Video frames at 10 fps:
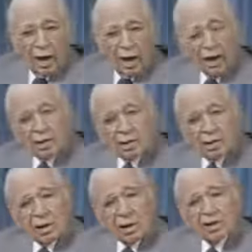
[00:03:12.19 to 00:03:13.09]

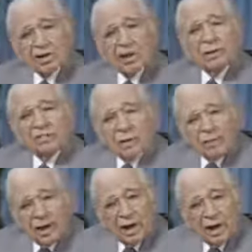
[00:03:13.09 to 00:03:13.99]
and it seemed to
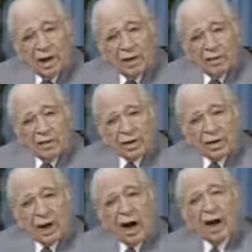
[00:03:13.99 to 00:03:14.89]
me
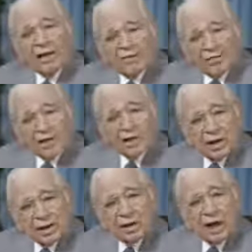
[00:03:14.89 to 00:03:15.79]
that I fit
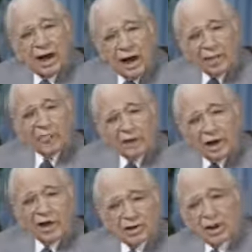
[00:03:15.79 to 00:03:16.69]
in the
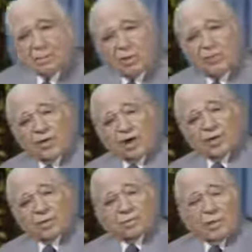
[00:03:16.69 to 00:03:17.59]
advertising
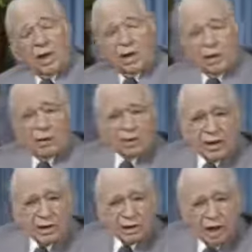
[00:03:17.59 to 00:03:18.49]
profession. Now,
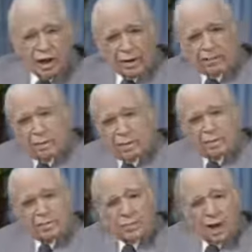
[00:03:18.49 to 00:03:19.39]
at that time,
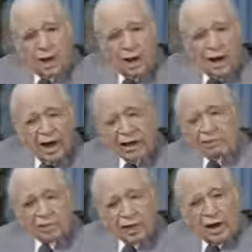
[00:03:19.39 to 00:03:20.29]

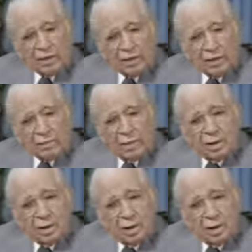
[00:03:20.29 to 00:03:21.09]
advertising